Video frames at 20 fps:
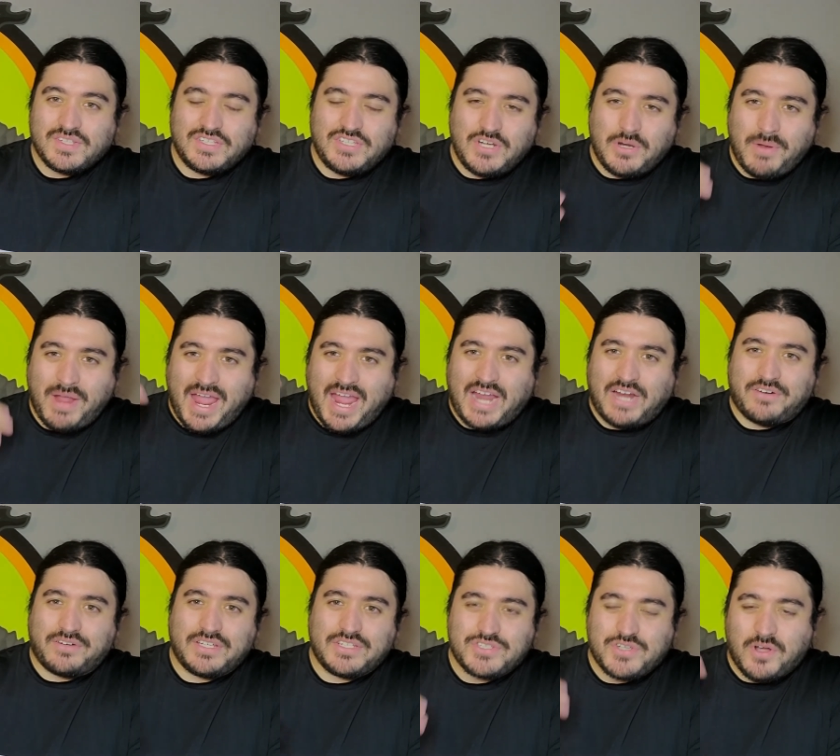you know
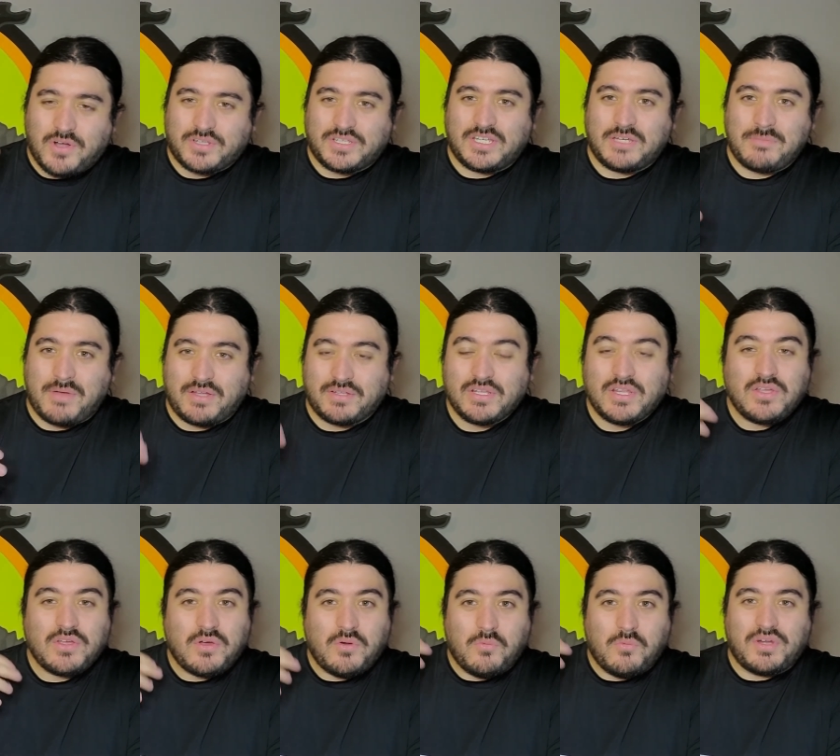Harry talking about
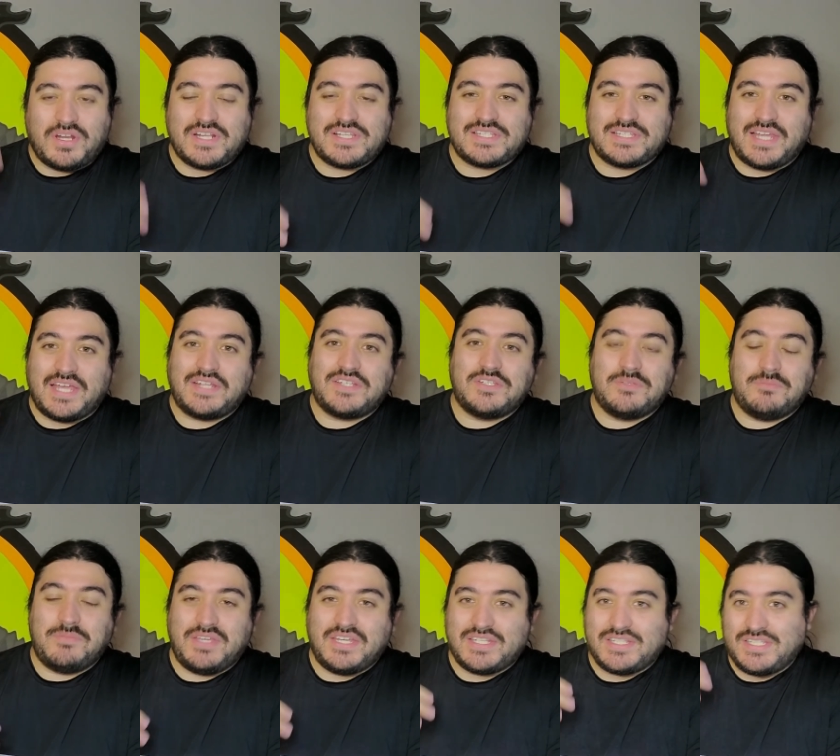what it's like to
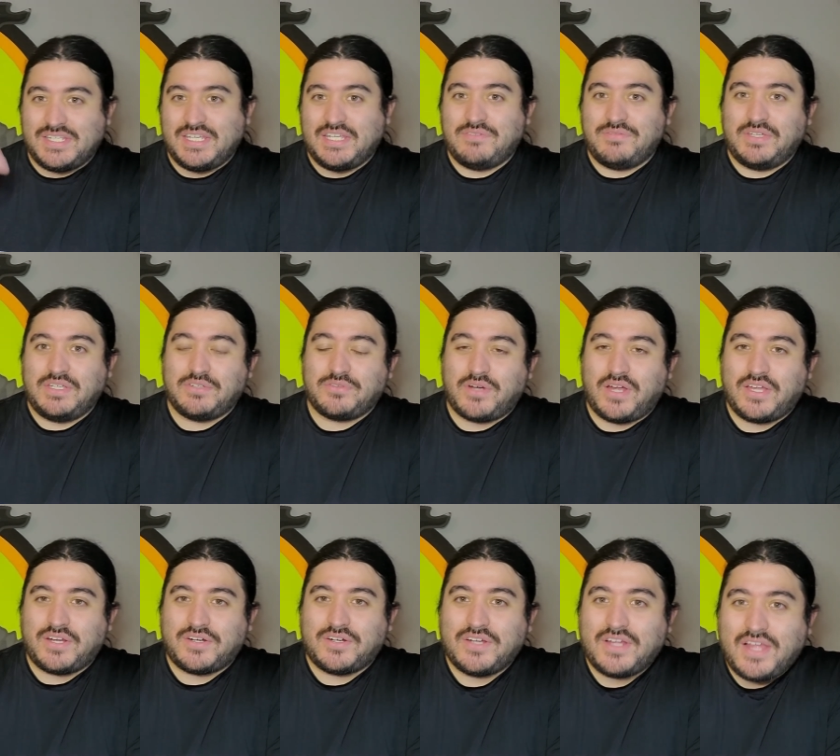be a TV
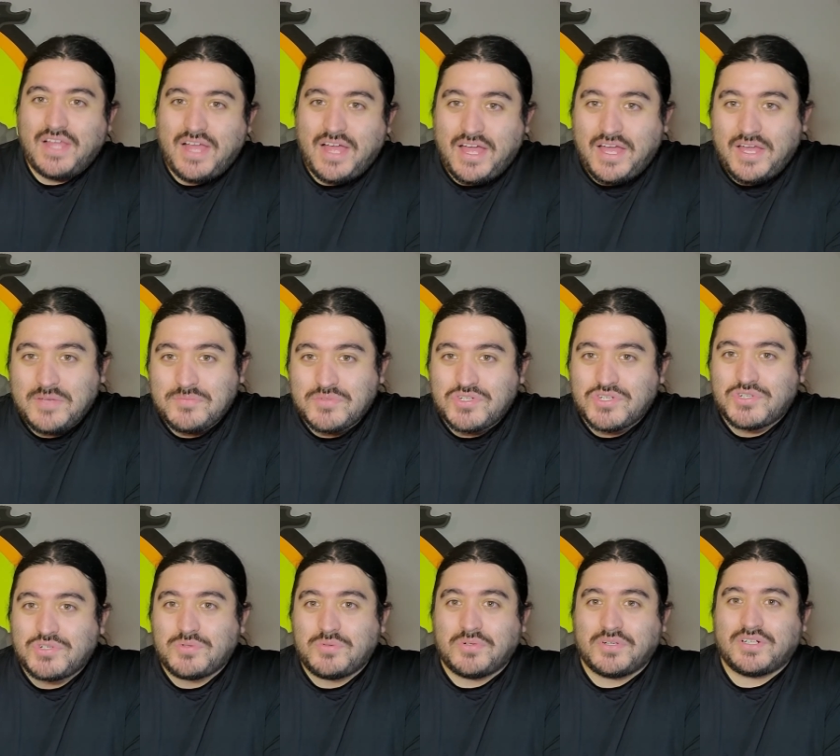writer. I'm
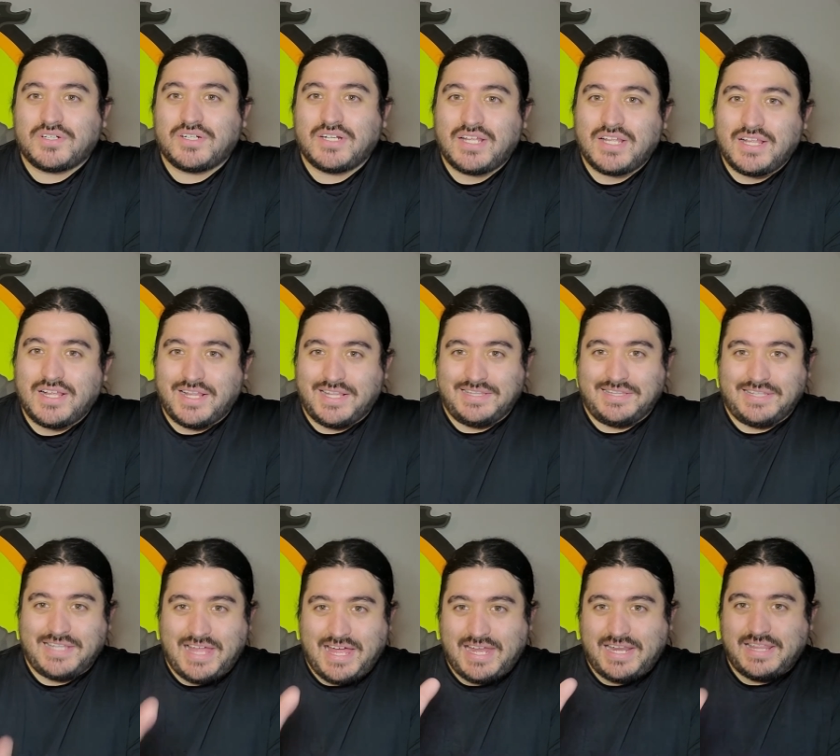sure a
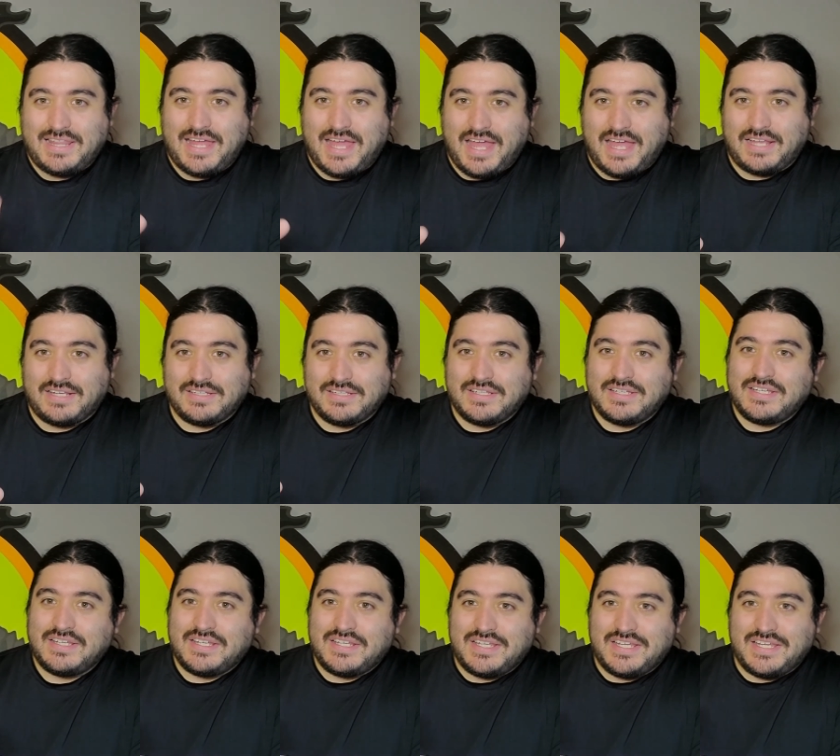lot of that
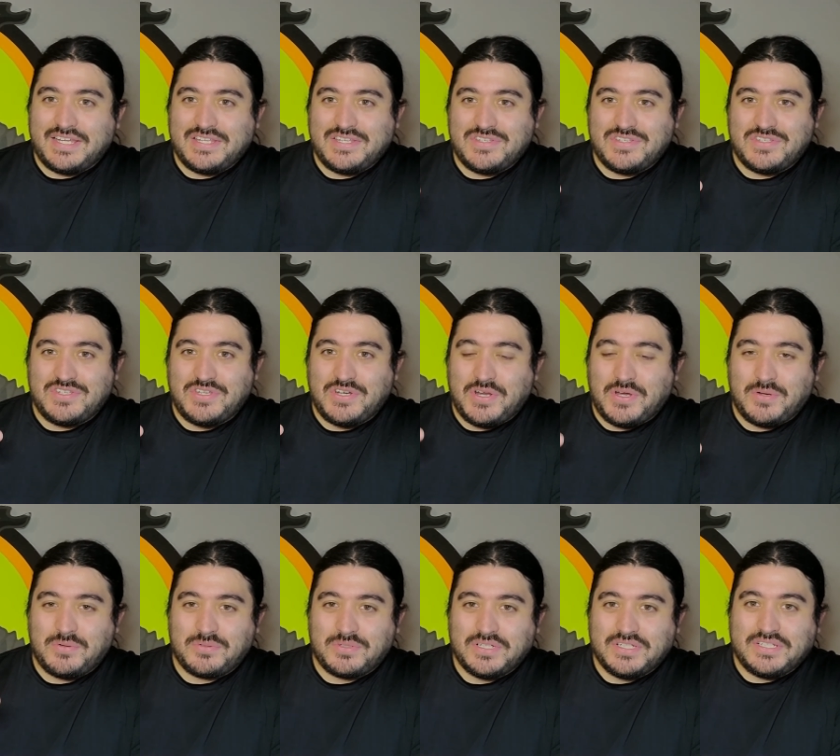is you
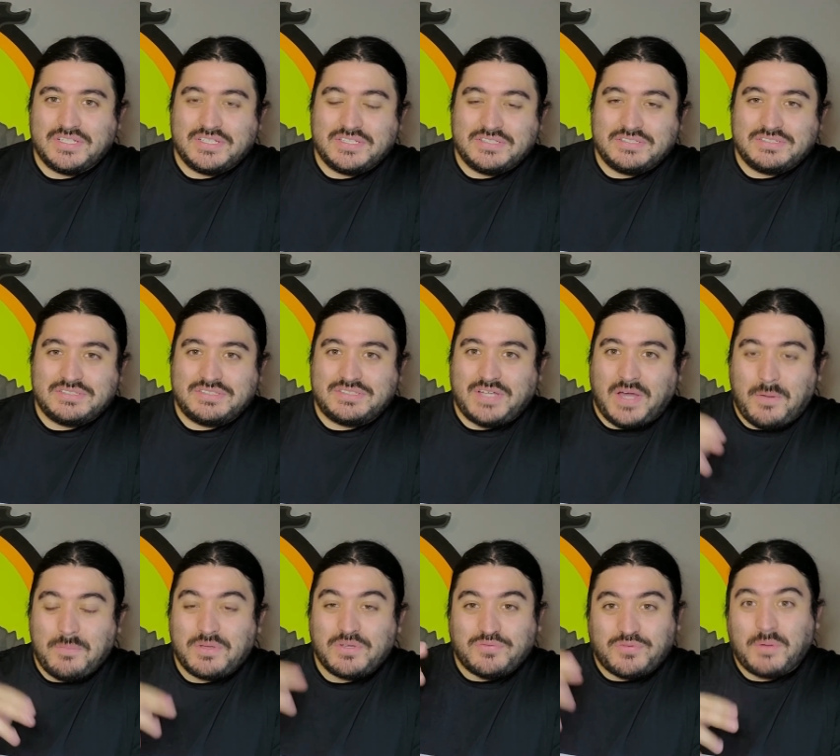know
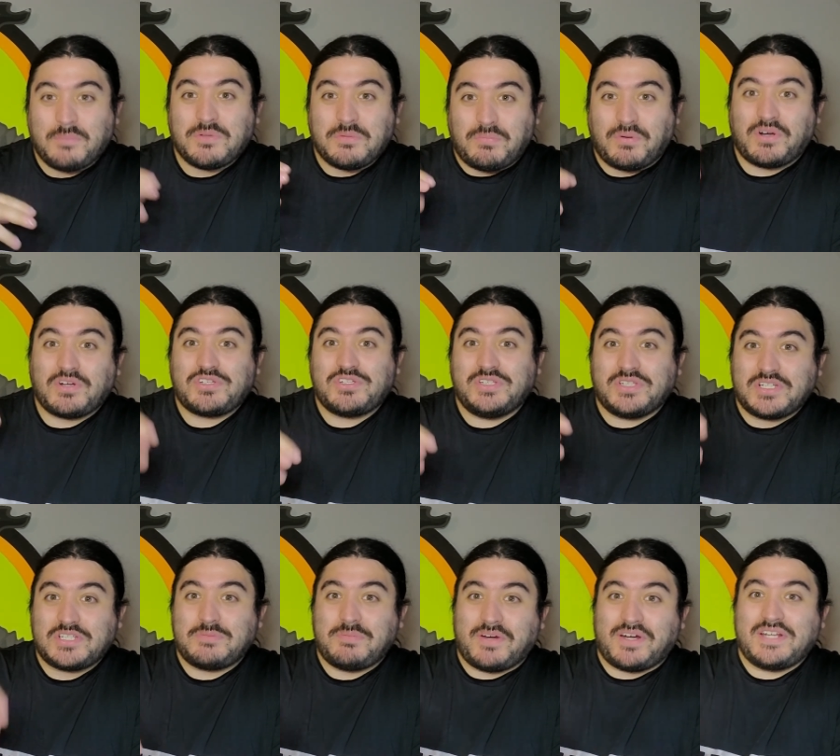coming from the personal
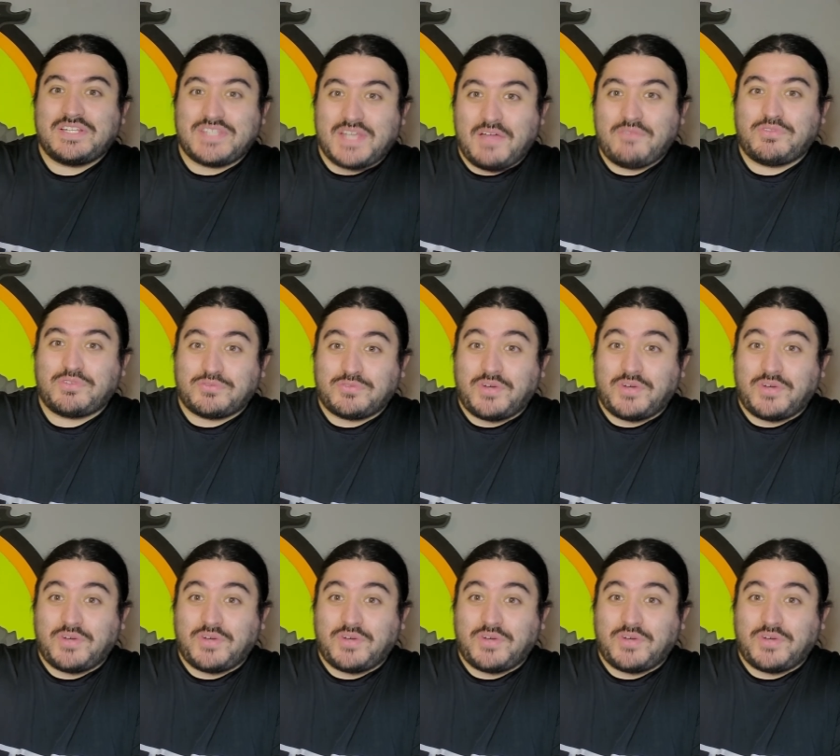experience of the